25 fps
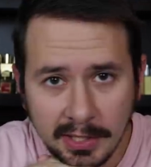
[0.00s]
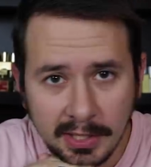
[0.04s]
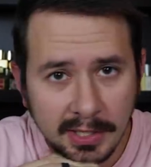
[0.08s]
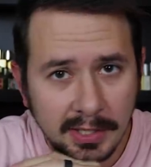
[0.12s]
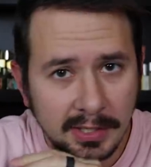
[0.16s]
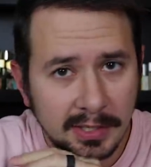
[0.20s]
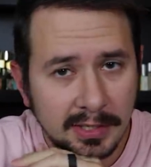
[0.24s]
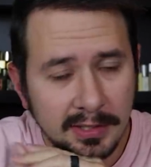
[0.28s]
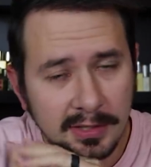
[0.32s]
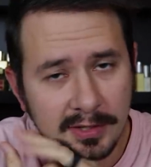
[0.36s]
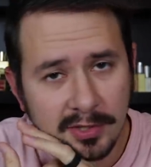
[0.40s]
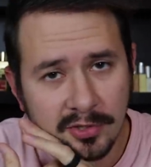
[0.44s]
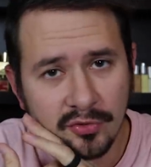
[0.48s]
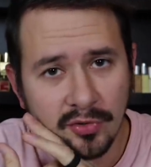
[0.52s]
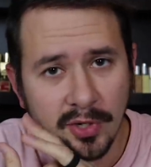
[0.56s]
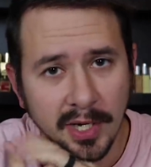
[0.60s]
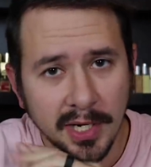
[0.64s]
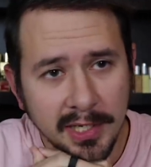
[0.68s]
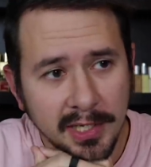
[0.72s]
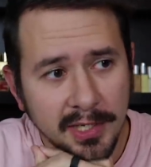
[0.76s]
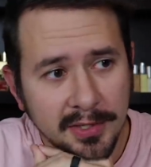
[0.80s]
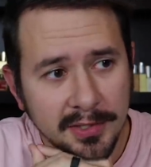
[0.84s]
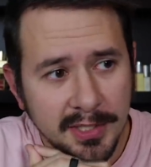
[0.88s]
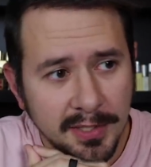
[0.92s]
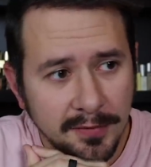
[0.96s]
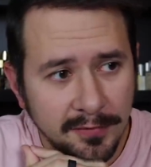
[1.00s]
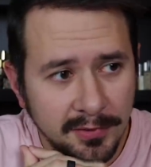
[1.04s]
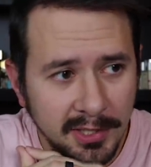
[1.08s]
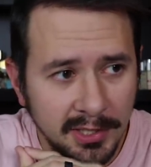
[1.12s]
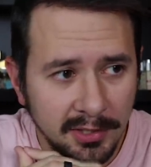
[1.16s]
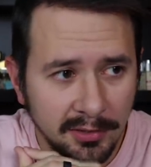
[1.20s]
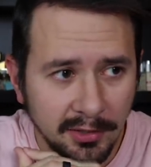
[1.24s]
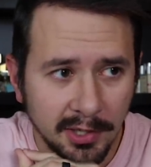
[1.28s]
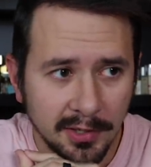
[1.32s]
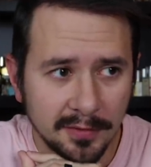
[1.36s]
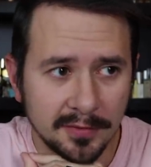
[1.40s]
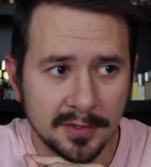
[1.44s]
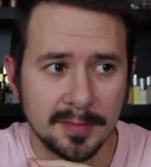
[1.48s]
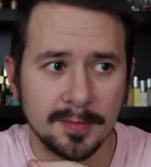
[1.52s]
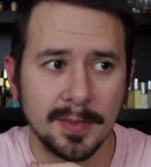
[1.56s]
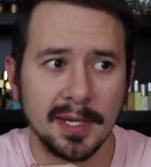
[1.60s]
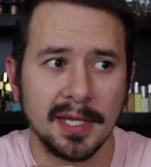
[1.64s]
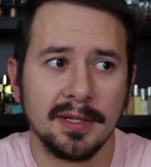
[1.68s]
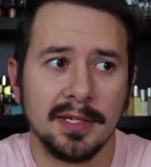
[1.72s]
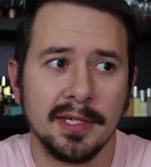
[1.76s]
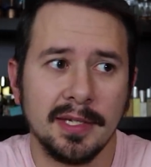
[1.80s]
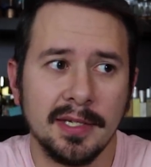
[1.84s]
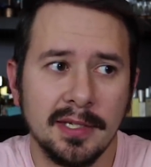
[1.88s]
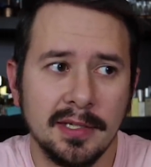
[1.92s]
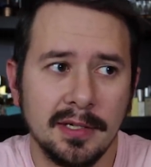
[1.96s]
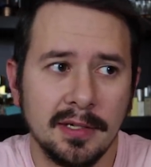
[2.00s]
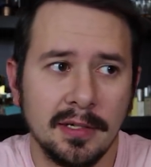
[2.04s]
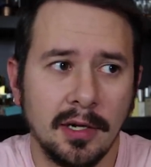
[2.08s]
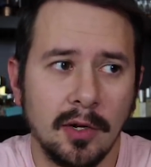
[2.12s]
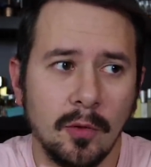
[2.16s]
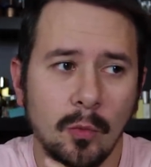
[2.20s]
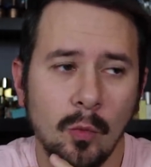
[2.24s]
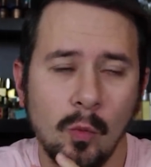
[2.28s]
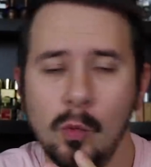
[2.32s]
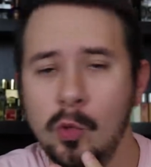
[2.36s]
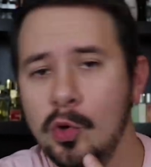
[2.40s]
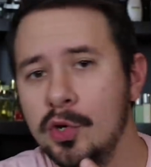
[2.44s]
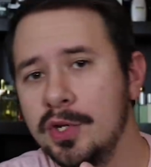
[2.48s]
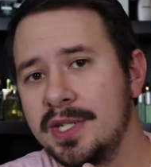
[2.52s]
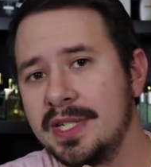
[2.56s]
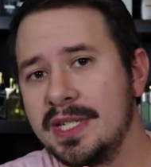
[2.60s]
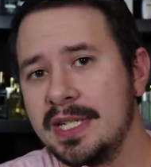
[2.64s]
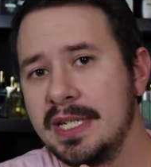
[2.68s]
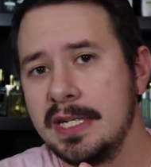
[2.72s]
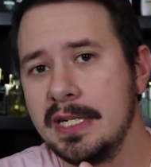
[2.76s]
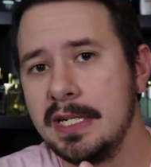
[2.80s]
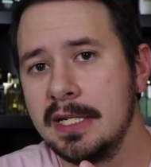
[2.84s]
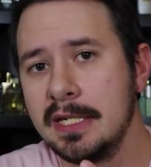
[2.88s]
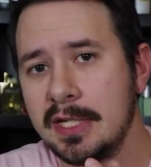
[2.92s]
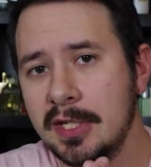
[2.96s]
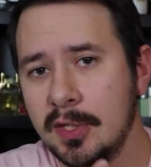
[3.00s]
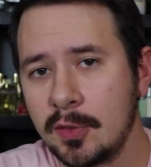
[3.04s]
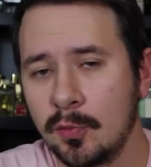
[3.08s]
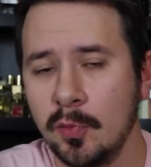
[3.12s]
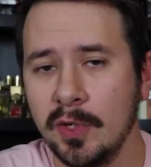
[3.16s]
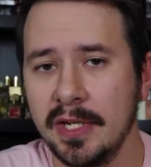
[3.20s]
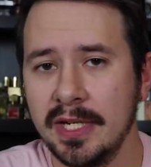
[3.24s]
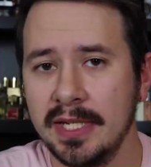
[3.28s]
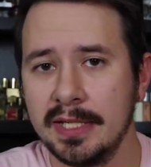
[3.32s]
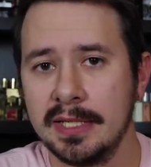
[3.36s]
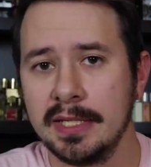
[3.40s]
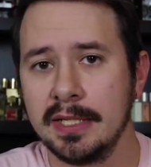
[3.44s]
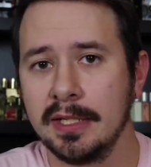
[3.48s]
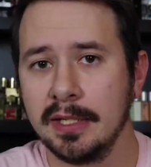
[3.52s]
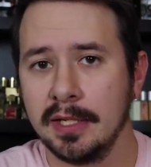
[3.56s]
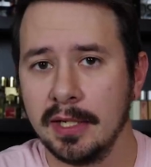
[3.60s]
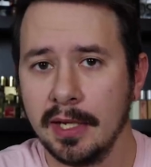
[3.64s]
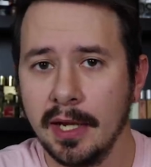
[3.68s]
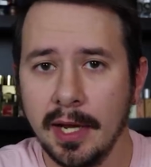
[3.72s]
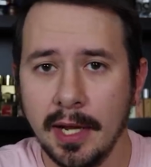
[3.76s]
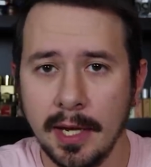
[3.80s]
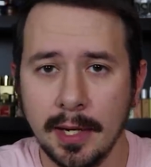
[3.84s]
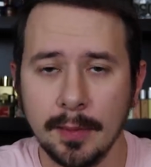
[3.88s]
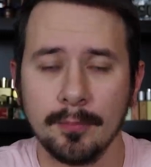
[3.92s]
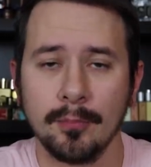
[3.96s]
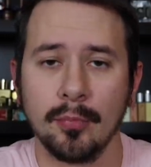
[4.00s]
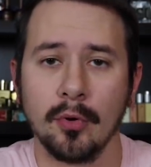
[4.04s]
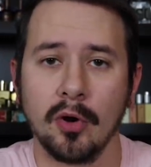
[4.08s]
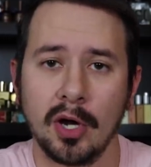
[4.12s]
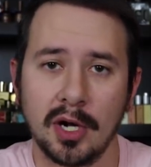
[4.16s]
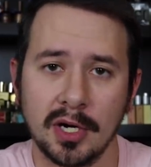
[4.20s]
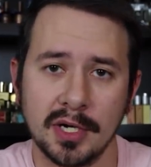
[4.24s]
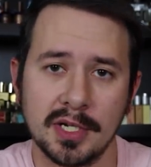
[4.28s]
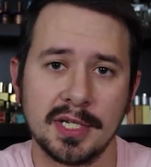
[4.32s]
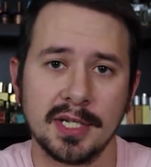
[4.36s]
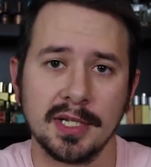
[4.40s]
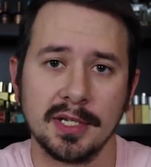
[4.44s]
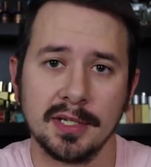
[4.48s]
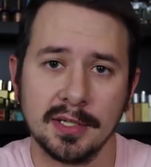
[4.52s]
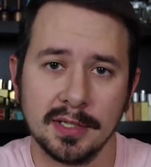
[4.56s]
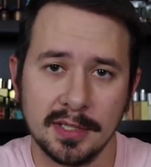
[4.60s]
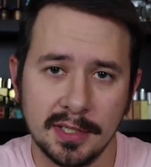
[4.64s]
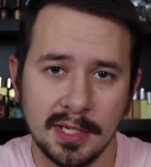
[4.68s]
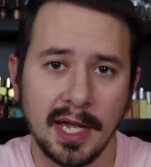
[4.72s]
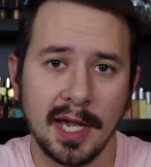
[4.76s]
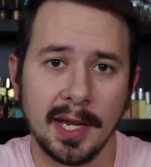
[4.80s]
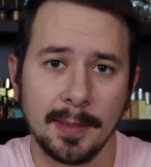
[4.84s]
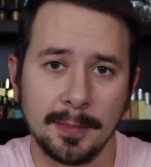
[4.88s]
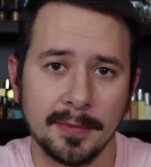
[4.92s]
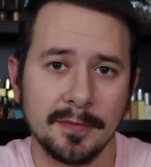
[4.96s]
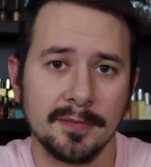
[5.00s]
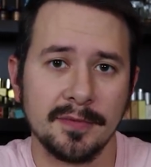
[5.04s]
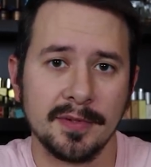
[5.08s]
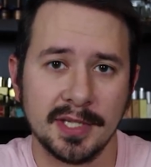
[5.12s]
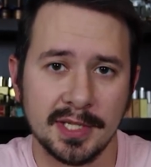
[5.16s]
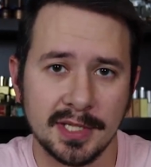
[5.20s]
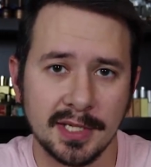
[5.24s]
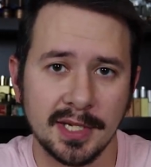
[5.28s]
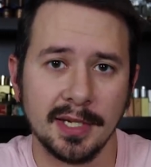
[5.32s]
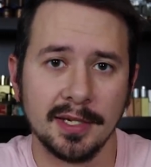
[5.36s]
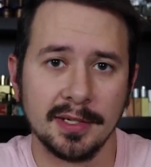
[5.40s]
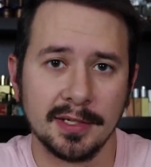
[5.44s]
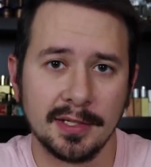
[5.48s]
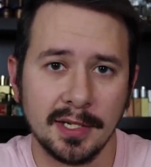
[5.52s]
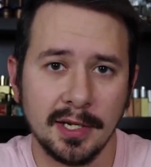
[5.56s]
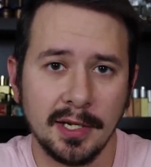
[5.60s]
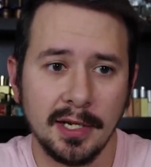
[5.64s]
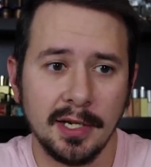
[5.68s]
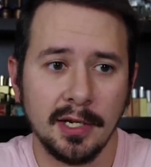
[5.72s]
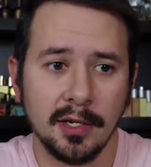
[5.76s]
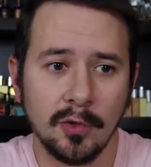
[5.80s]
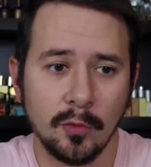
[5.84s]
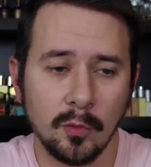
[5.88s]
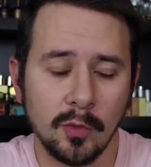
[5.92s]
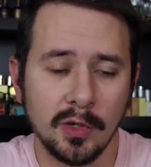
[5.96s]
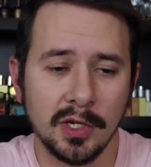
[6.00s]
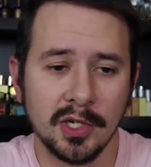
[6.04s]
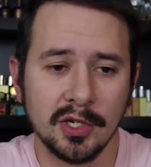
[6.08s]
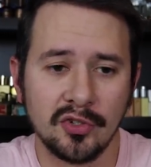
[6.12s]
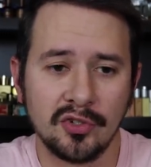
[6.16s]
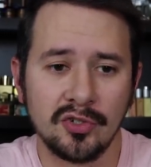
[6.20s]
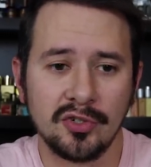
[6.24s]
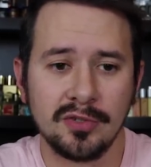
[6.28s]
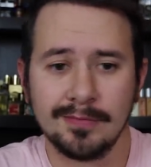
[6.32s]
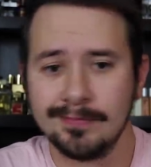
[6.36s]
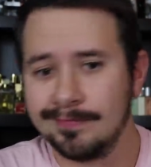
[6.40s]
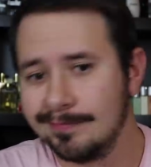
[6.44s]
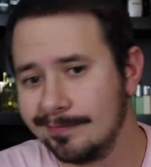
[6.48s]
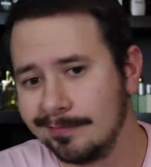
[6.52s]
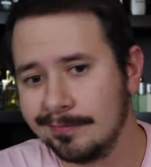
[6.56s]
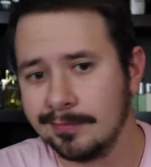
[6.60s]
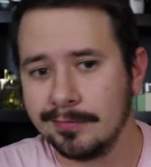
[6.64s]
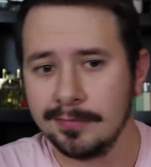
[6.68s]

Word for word: And in the dry down, Tiffany in Love is mainly a woodsy, sweet Ambroxan type of scent, which